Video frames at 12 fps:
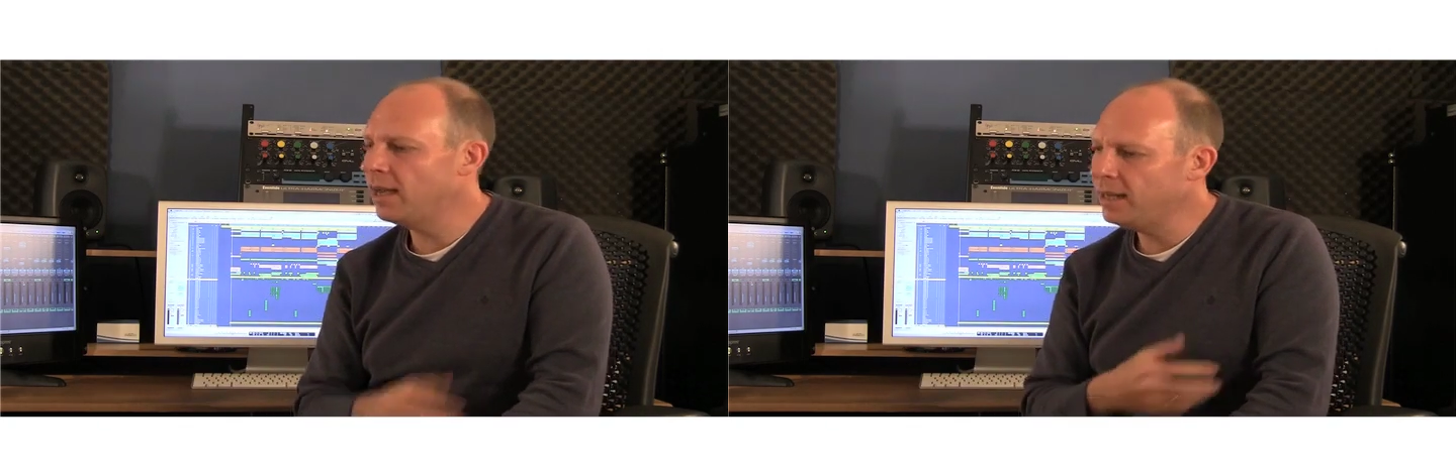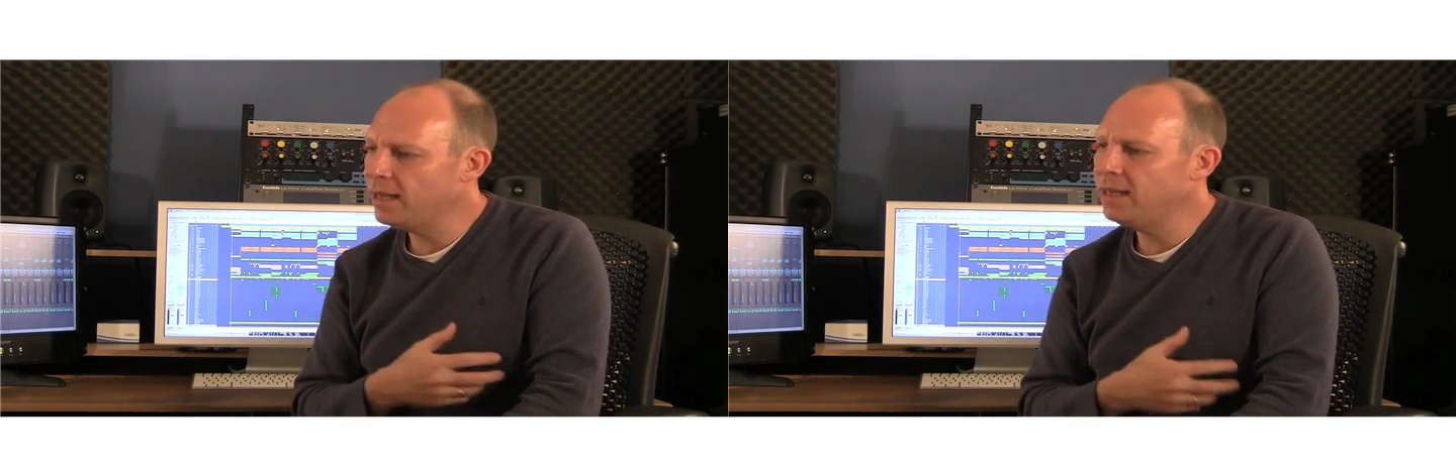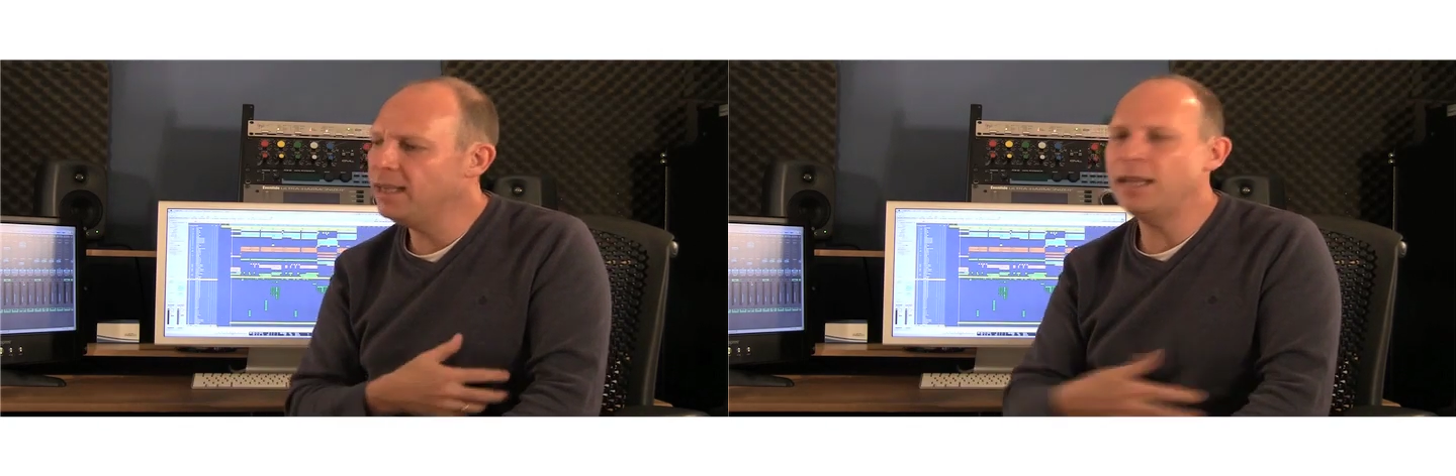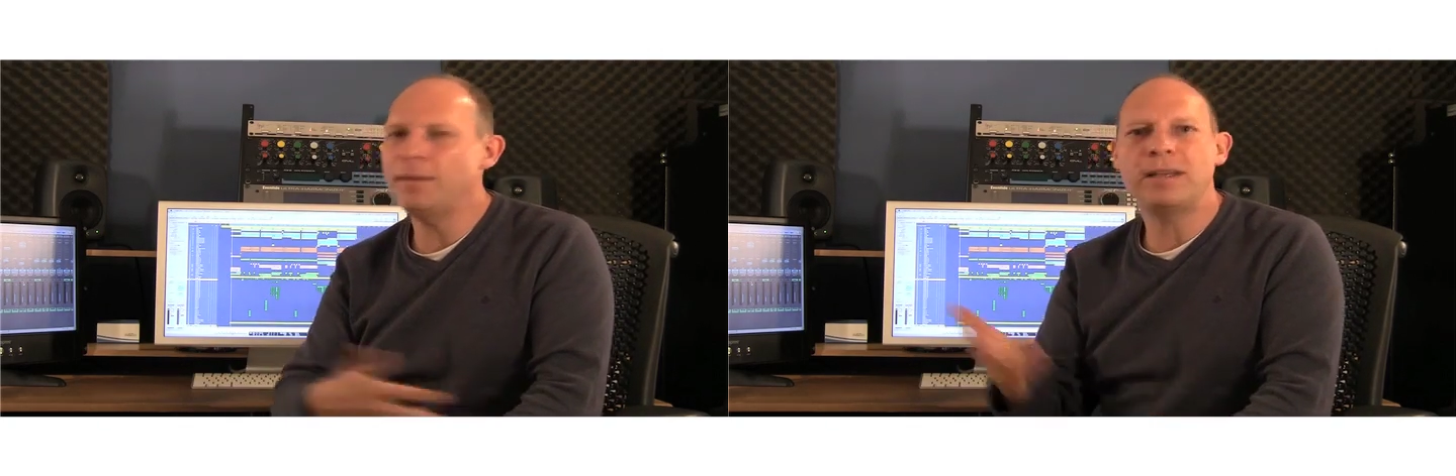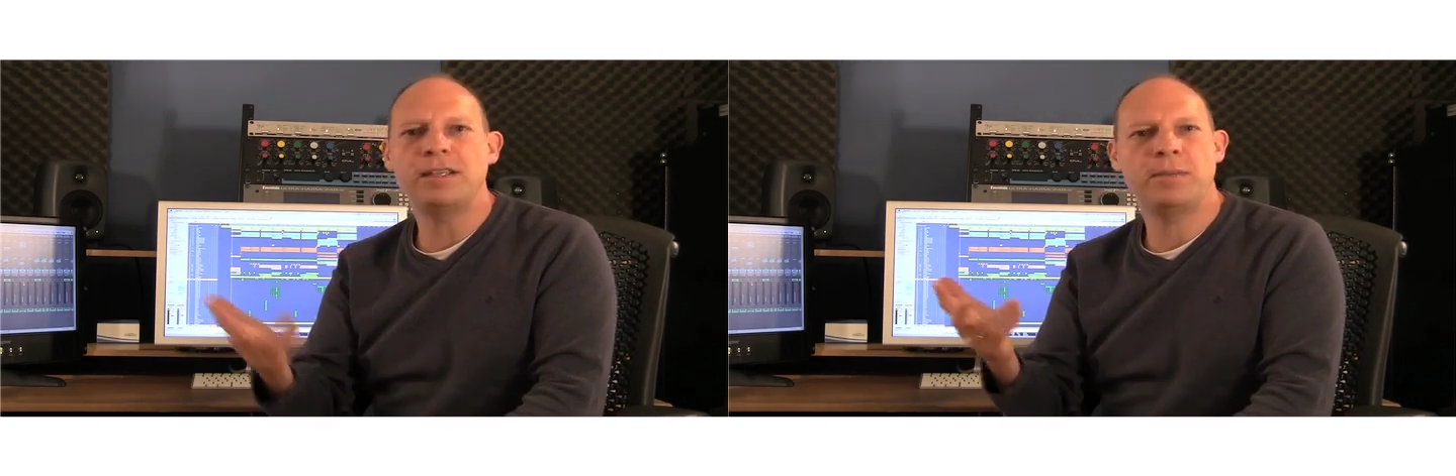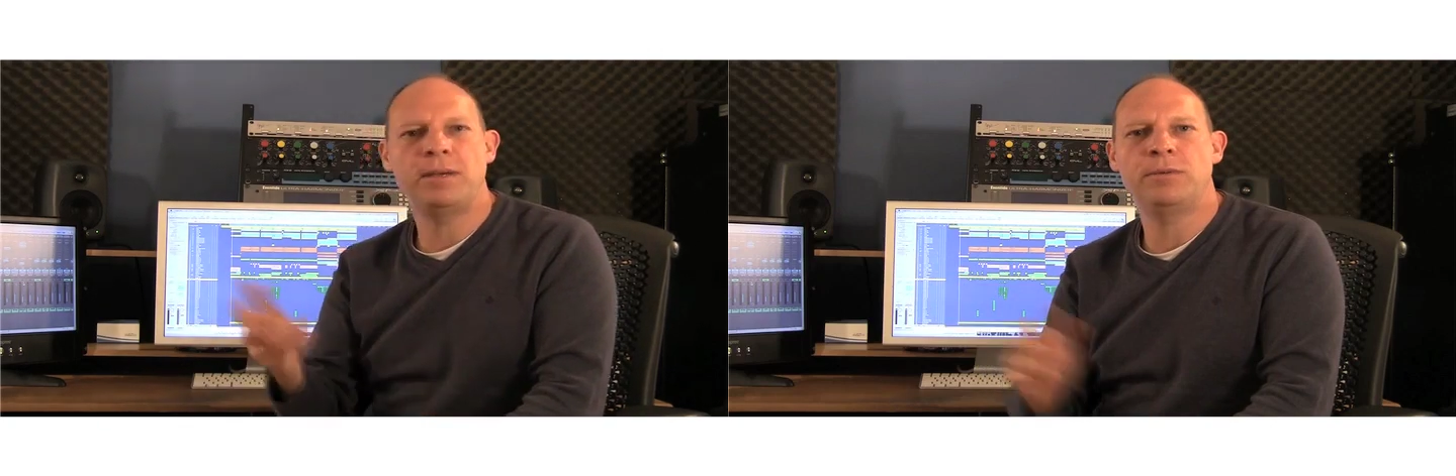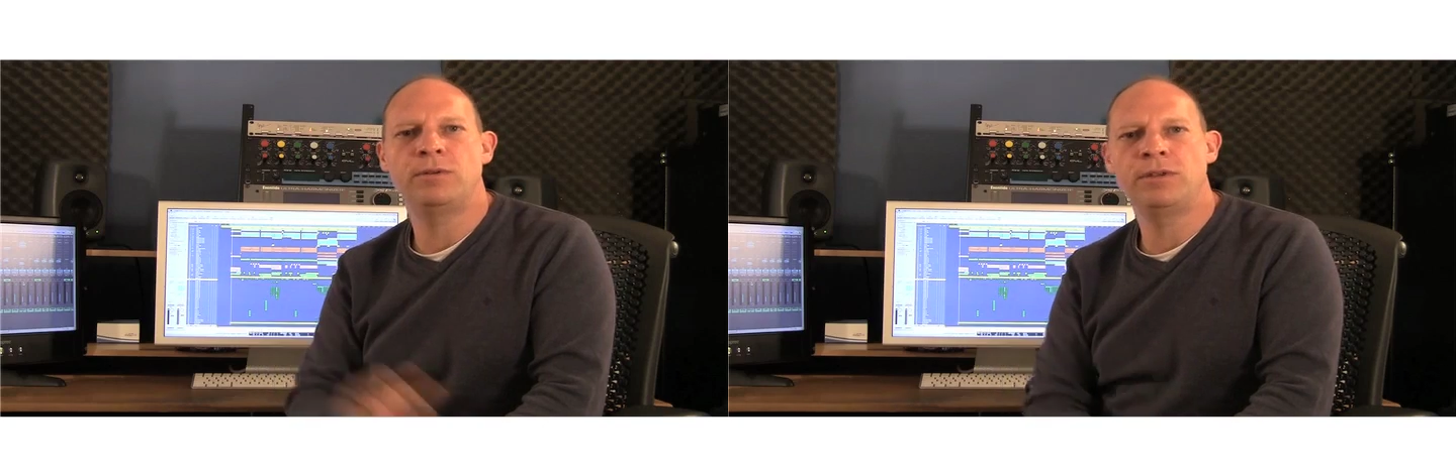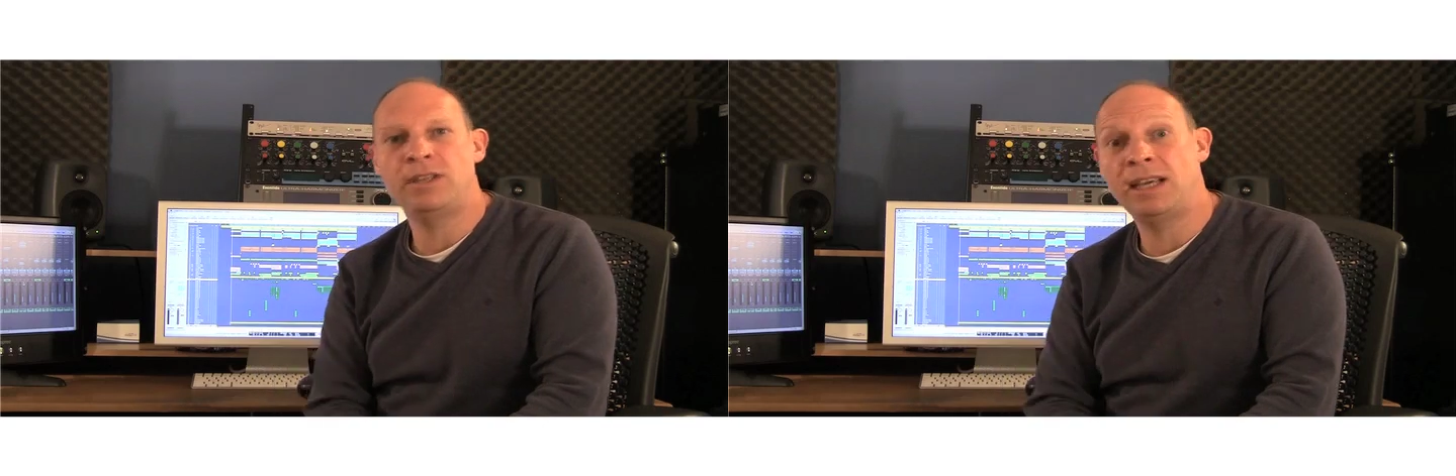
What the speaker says: And then you get them out to people and you